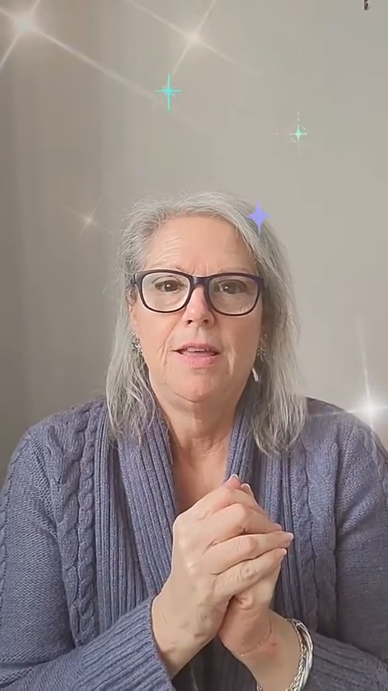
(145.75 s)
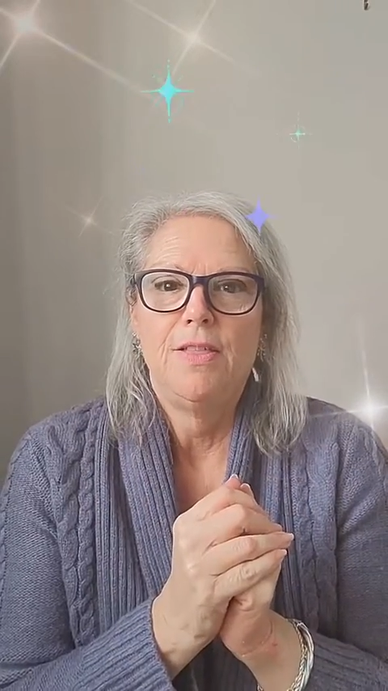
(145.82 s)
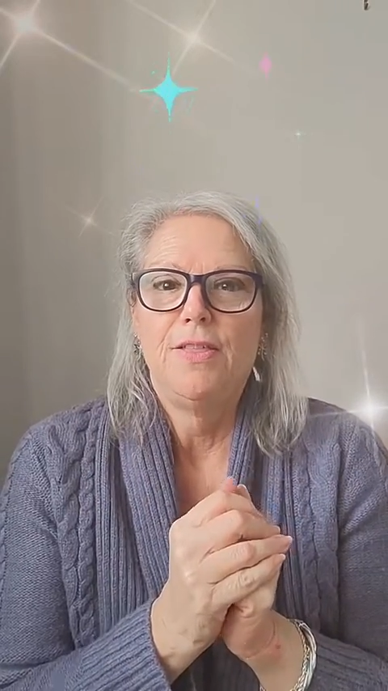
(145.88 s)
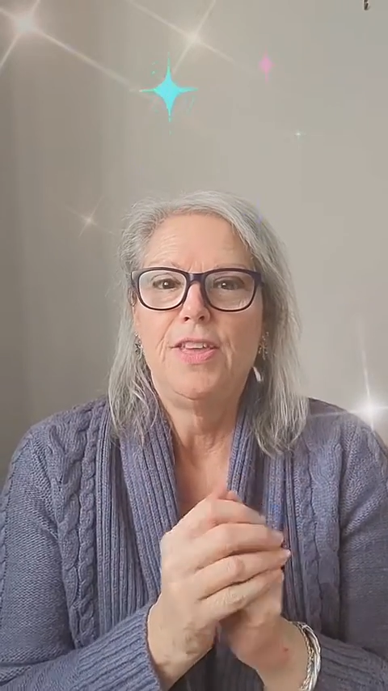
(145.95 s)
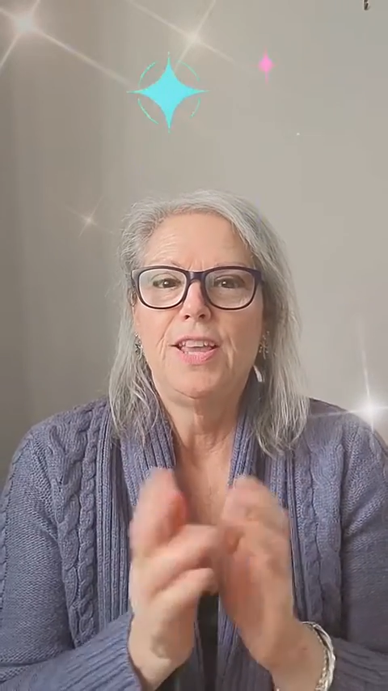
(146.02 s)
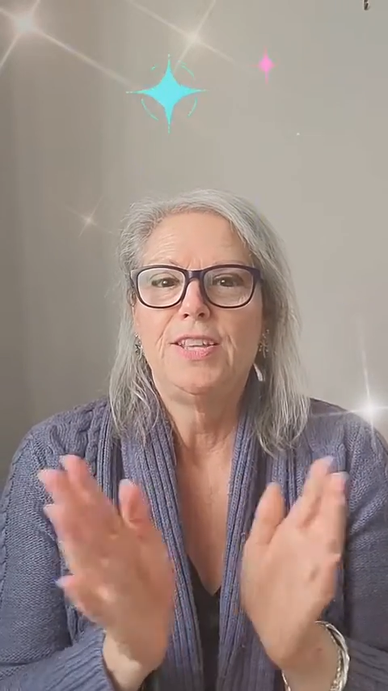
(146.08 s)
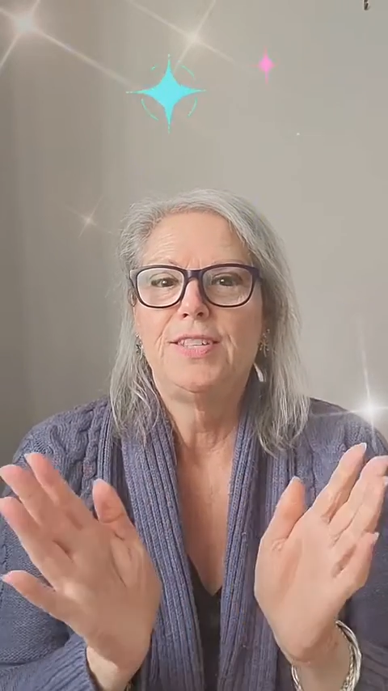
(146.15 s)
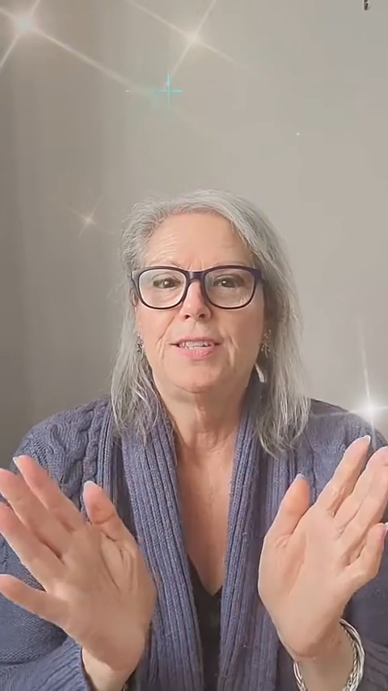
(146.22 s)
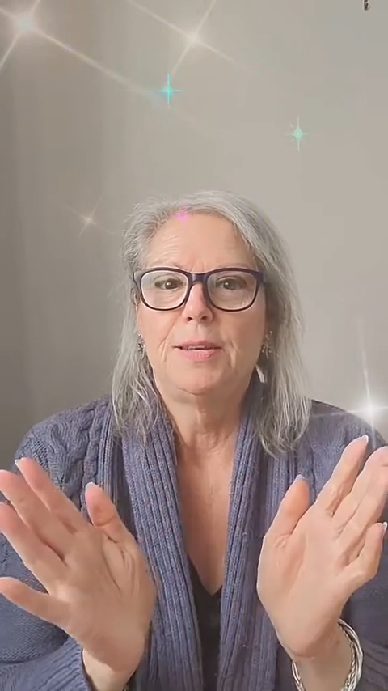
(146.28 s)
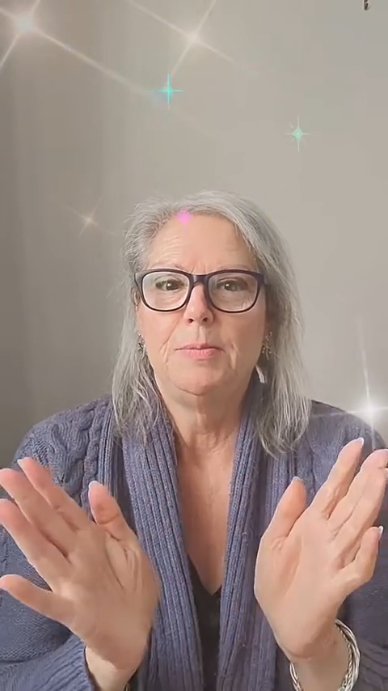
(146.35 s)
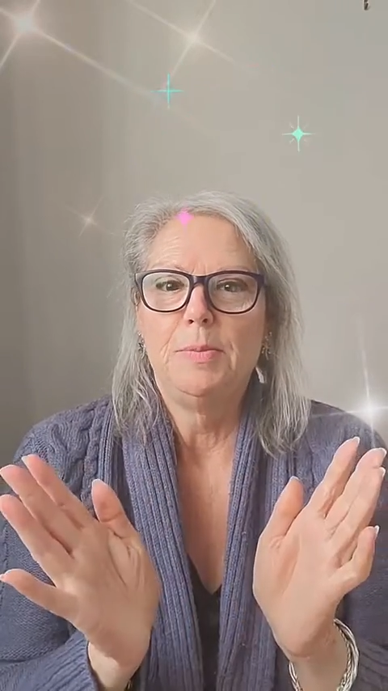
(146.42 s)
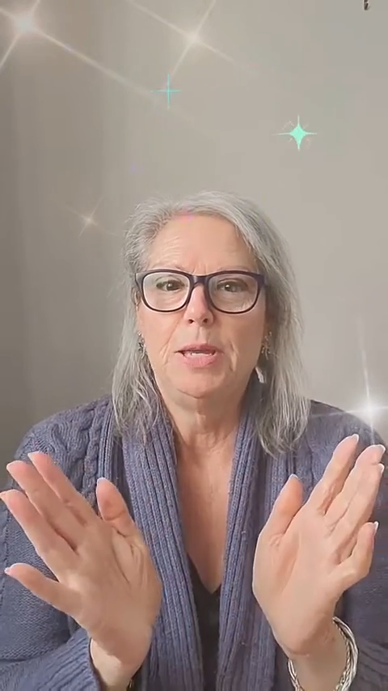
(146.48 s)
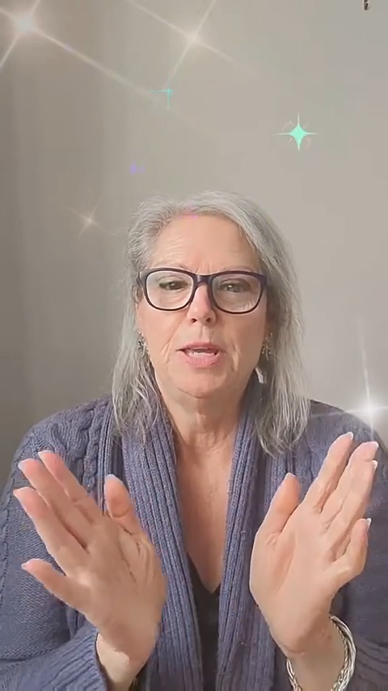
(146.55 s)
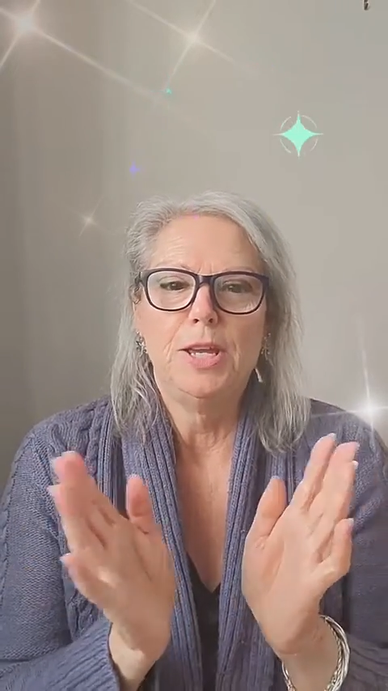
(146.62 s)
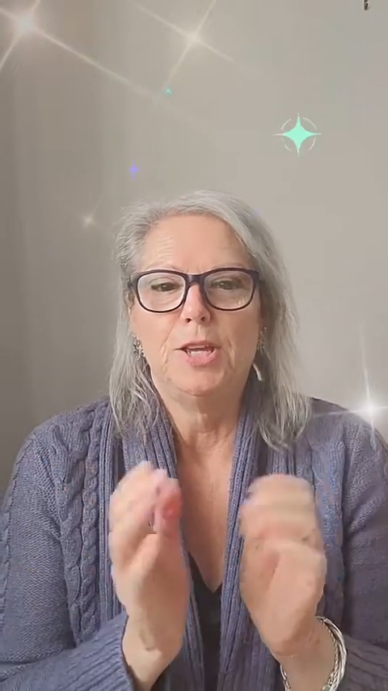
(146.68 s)
things can
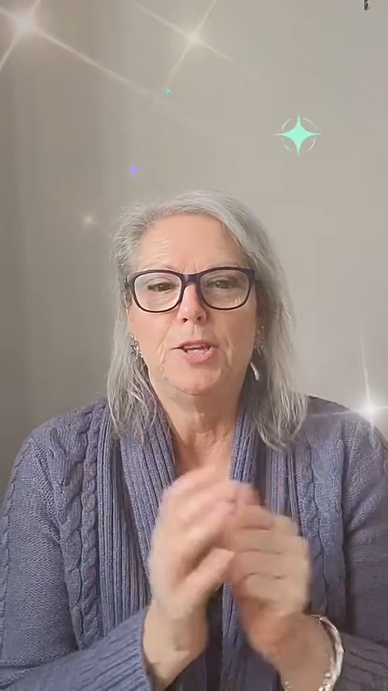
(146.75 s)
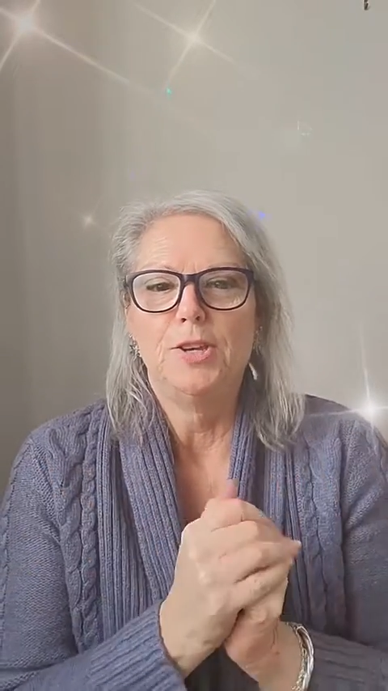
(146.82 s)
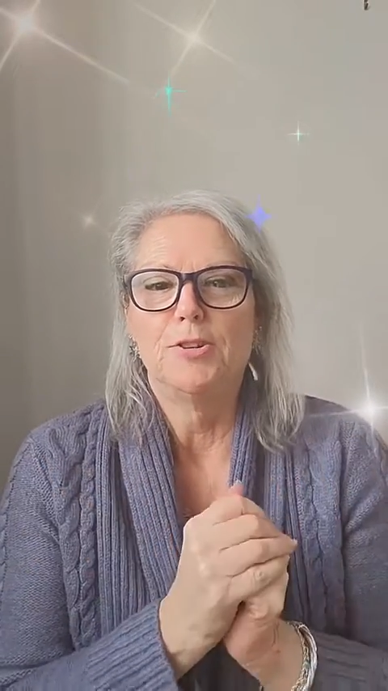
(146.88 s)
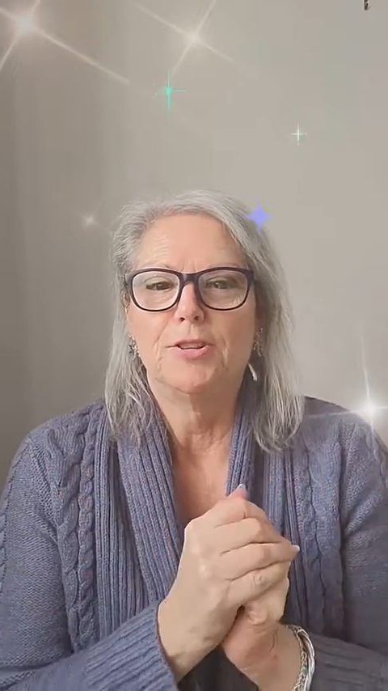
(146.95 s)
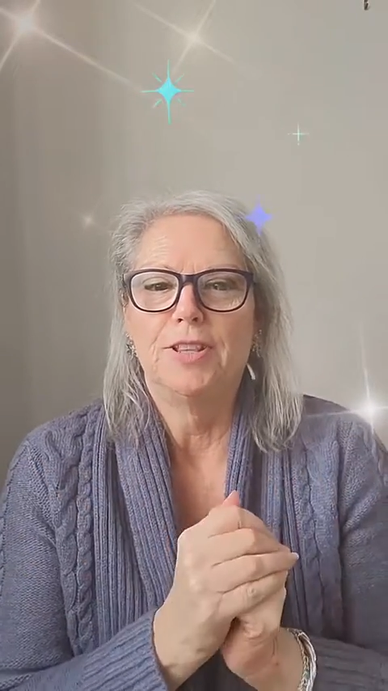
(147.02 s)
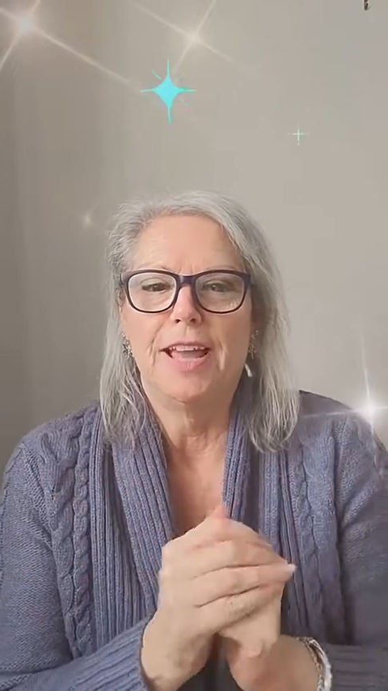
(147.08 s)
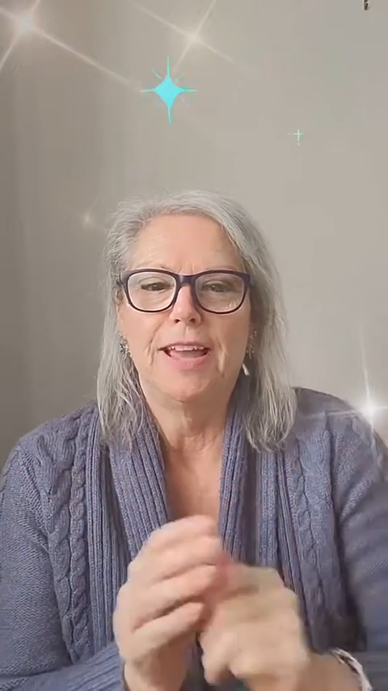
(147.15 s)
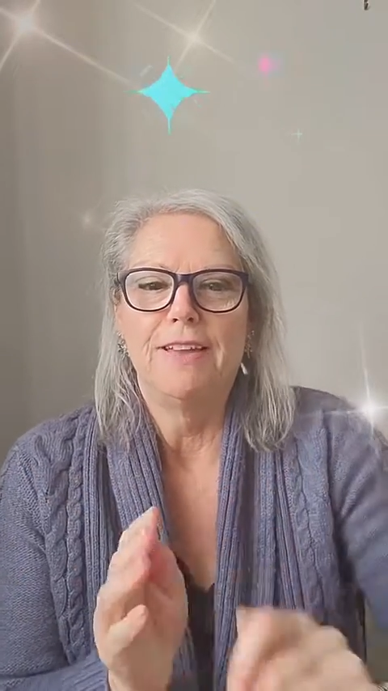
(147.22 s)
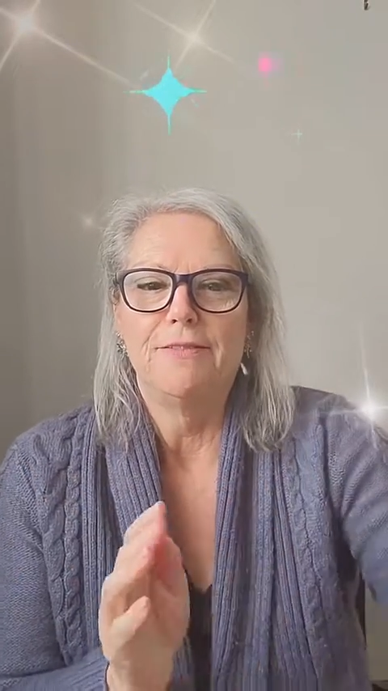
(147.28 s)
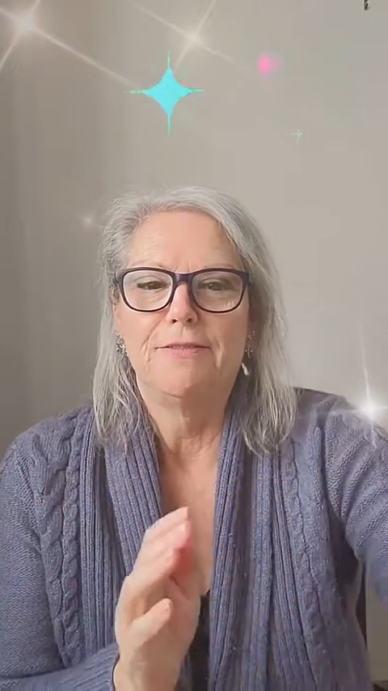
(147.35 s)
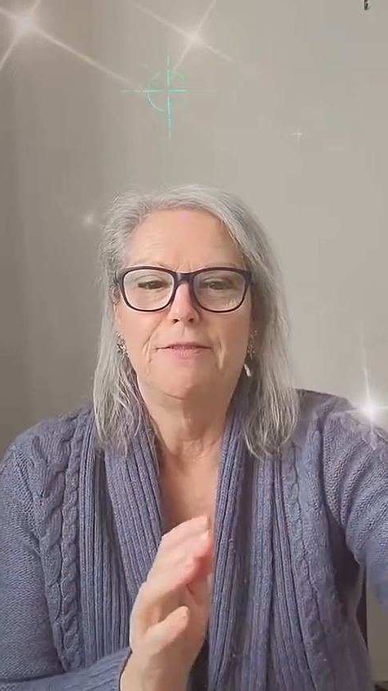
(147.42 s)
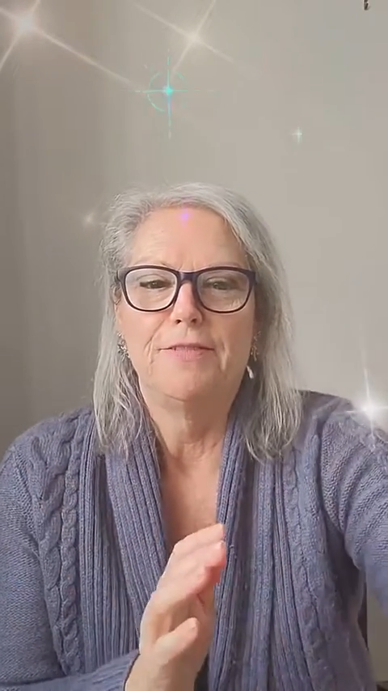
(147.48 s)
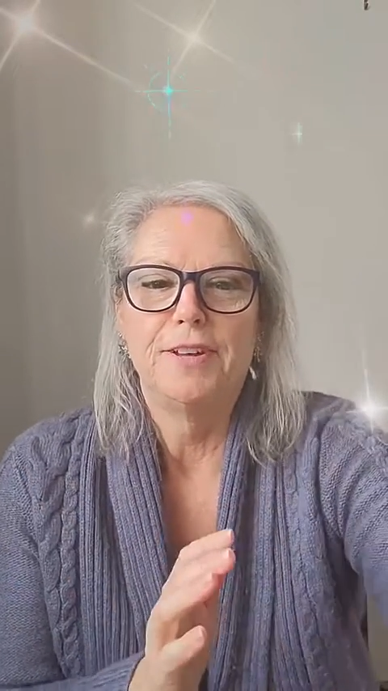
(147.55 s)
be in your life.